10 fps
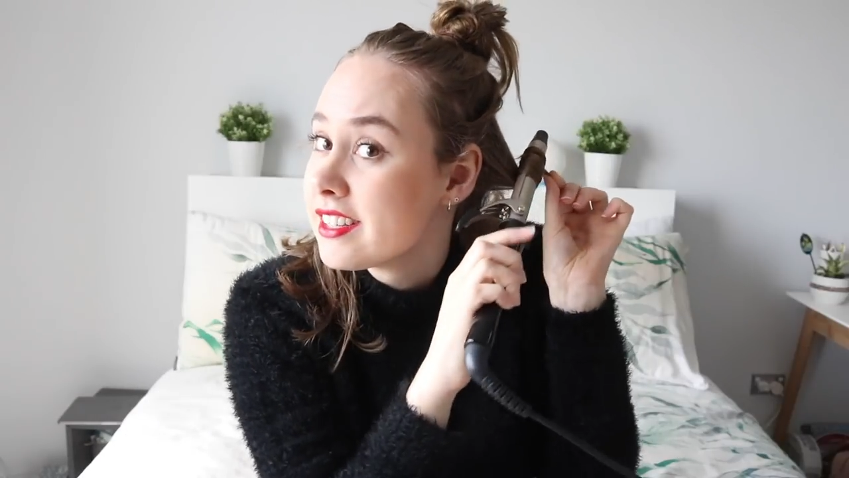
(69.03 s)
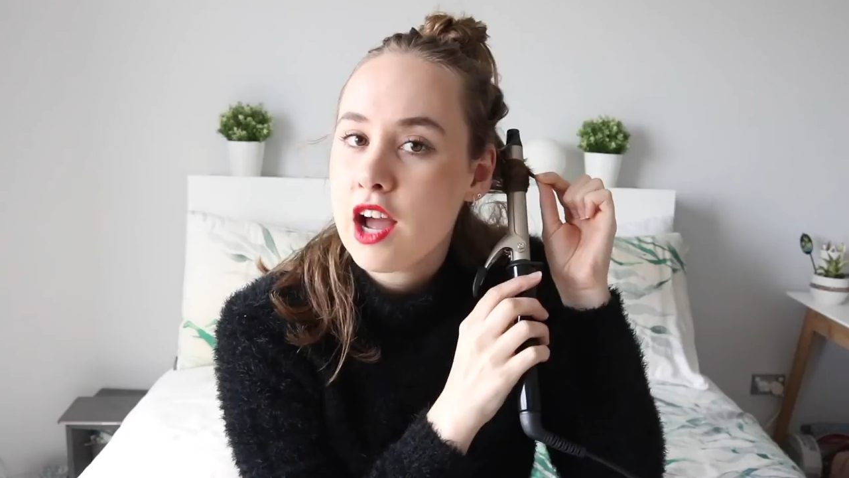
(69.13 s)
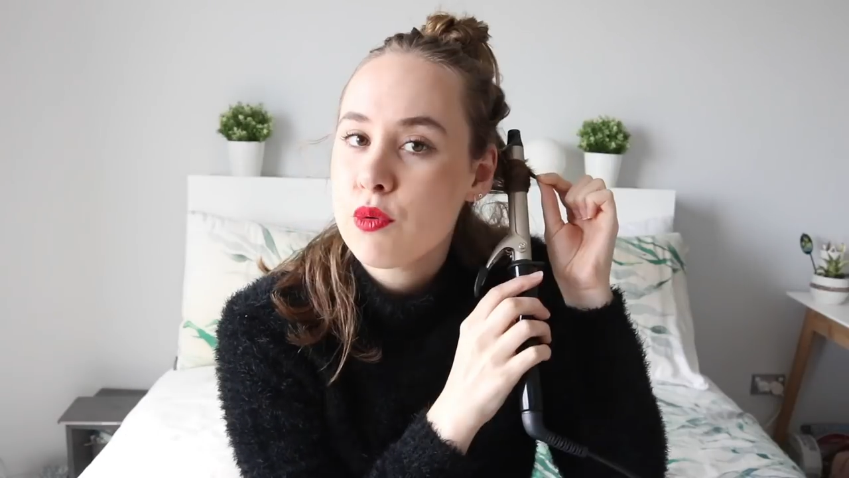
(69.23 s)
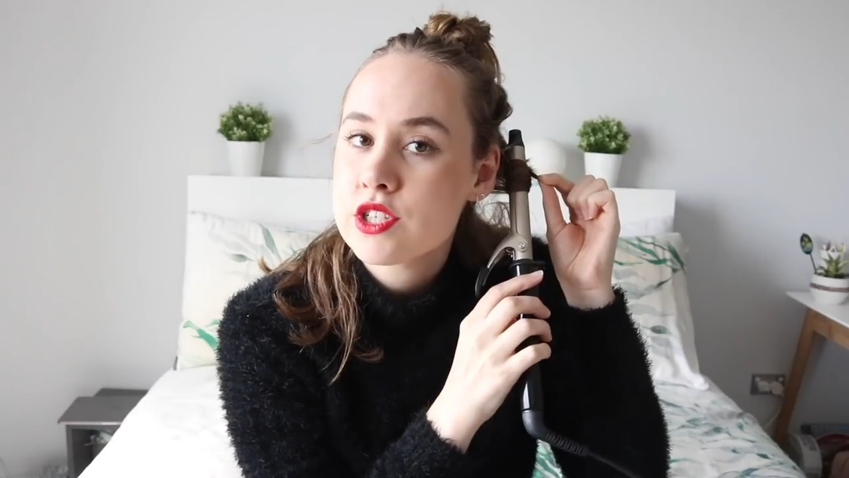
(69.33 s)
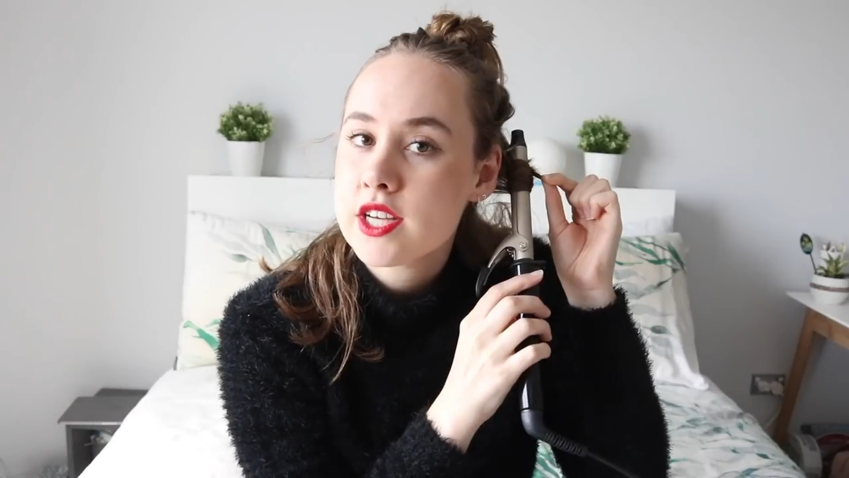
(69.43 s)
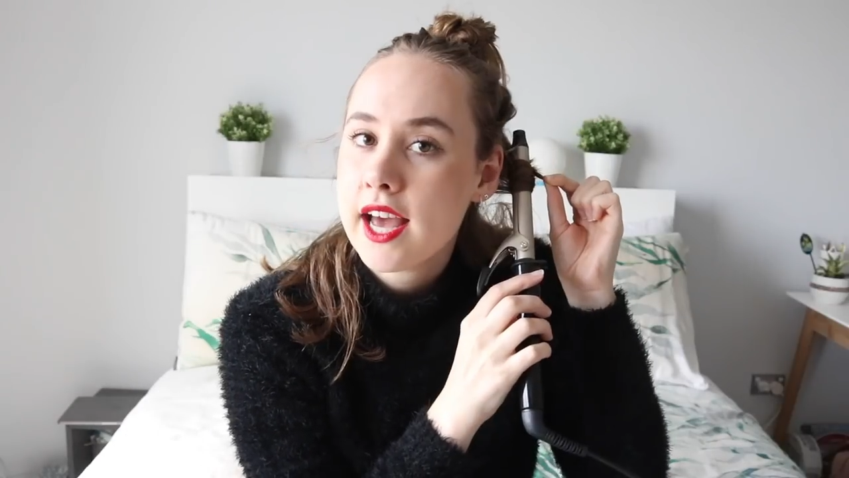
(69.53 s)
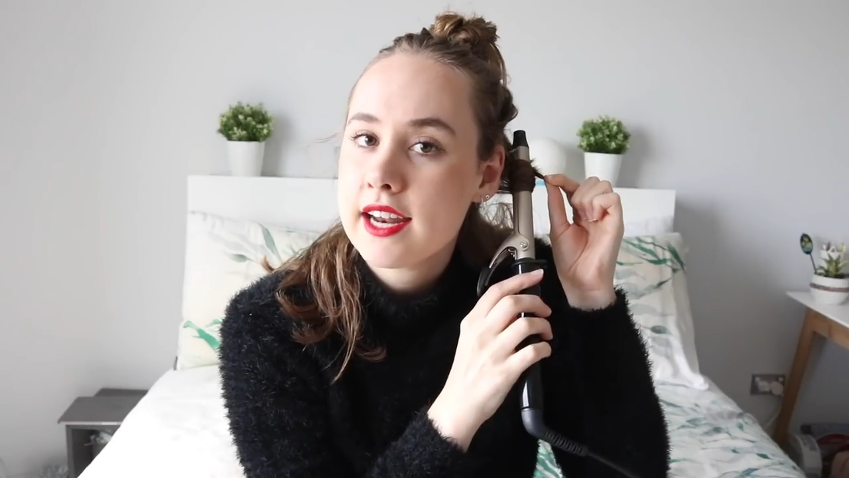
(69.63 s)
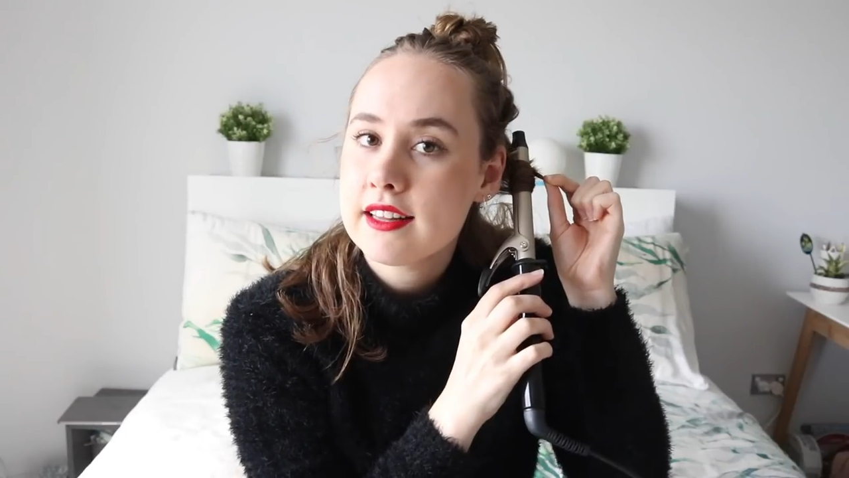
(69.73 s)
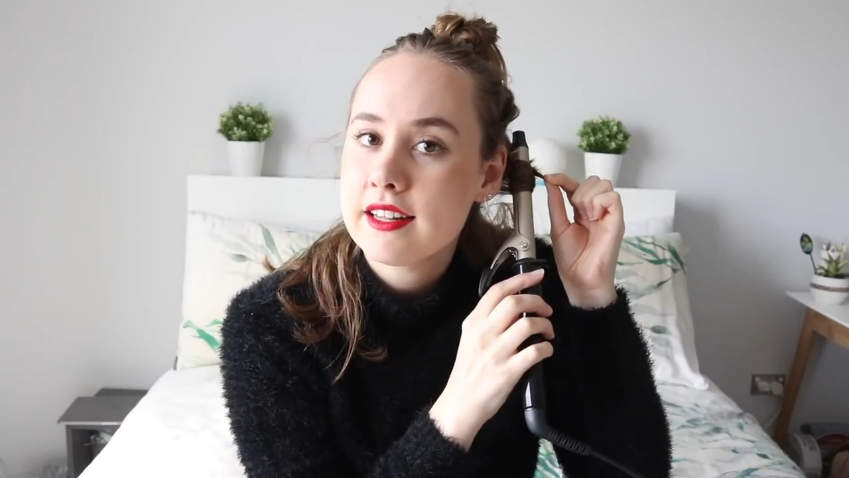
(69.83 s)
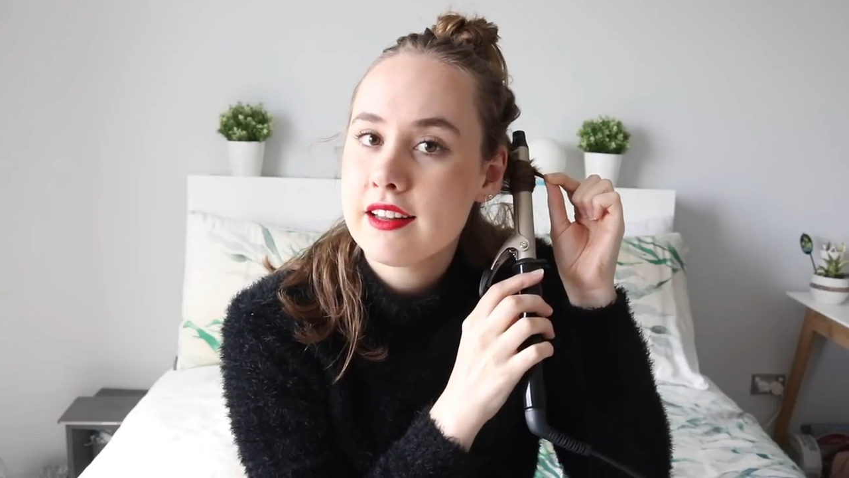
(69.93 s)
I wish I
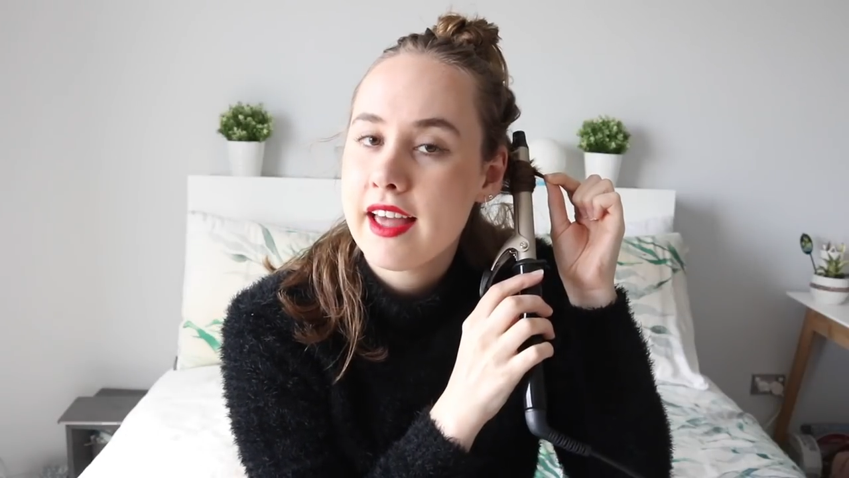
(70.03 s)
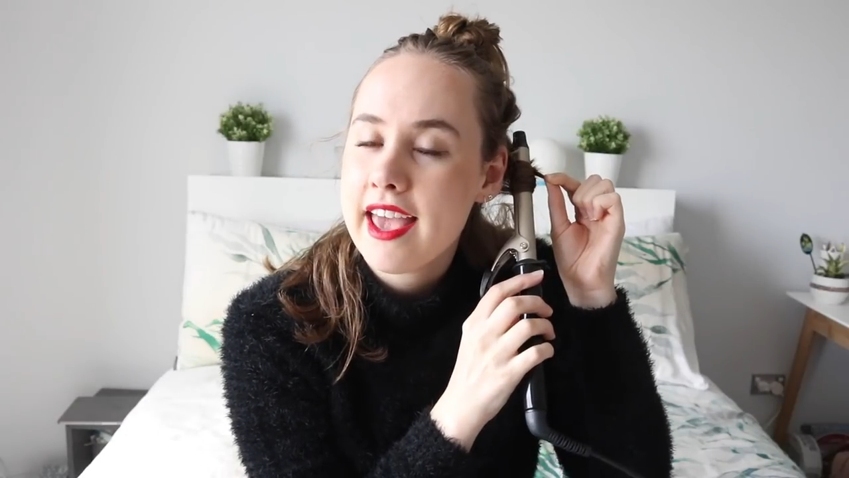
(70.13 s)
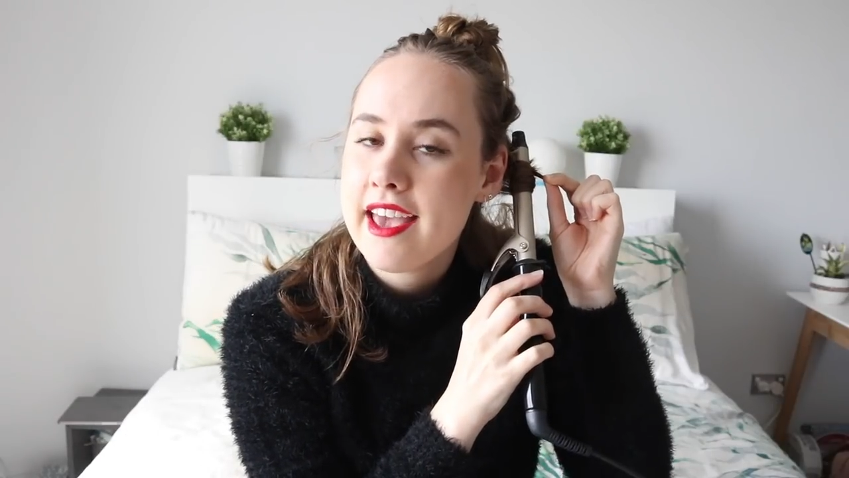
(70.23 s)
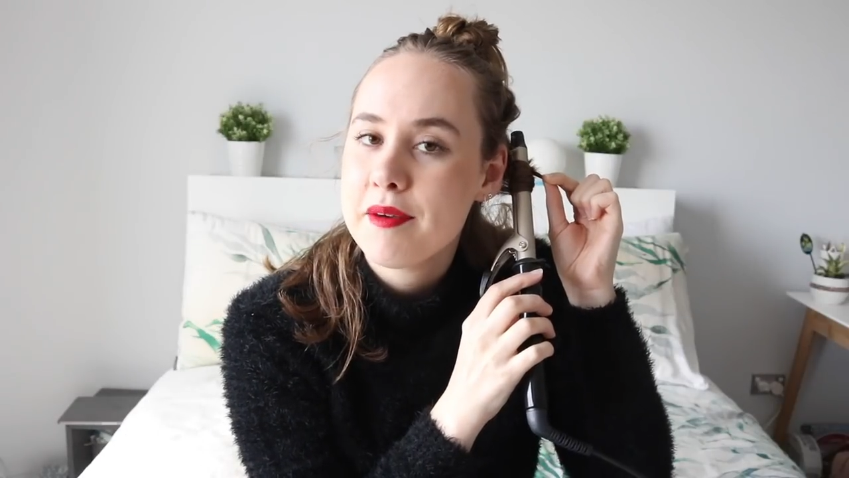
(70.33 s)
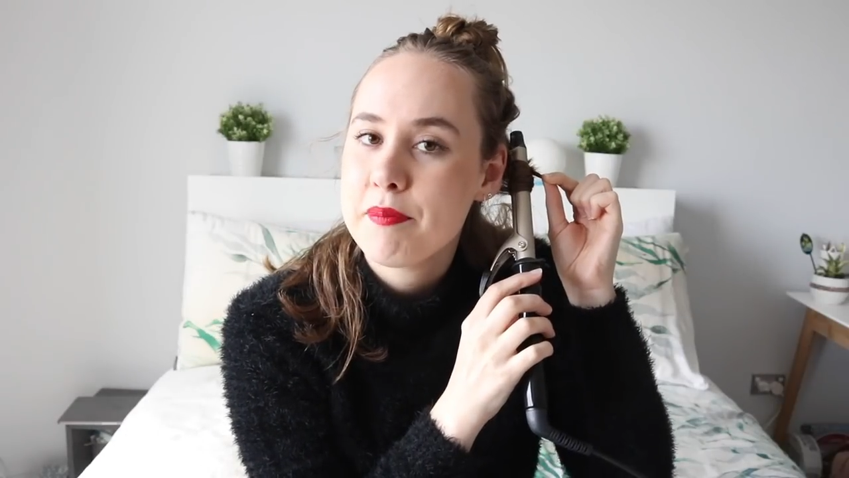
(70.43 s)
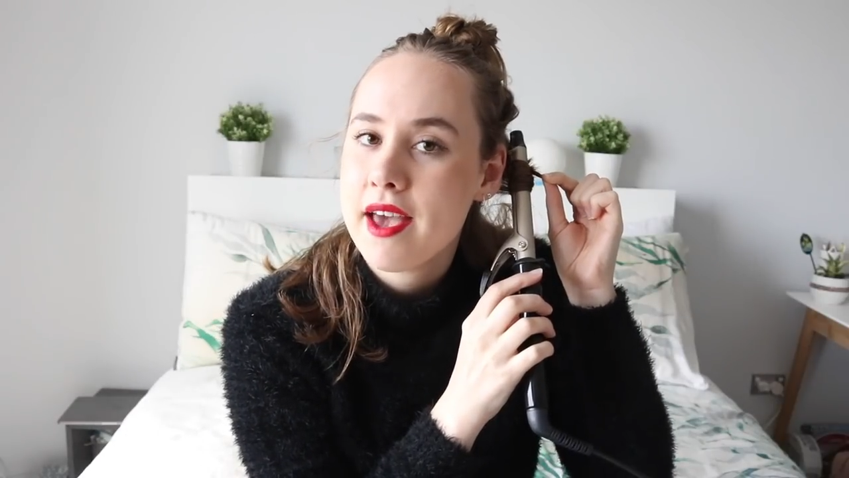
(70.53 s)
had a little hair